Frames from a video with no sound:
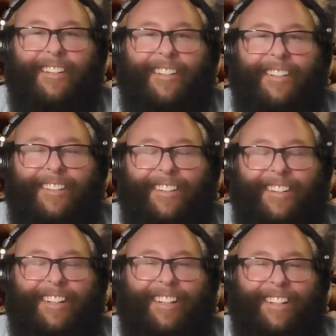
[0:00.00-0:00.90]

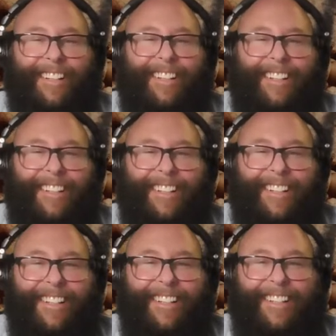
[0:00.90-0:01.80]

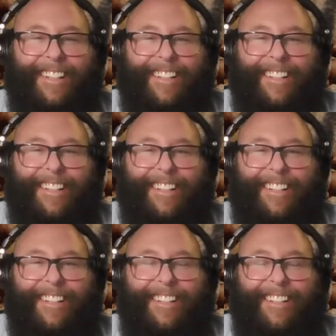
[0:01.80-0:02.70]

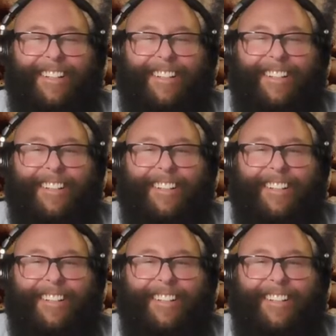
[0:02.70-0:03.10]
[no speech]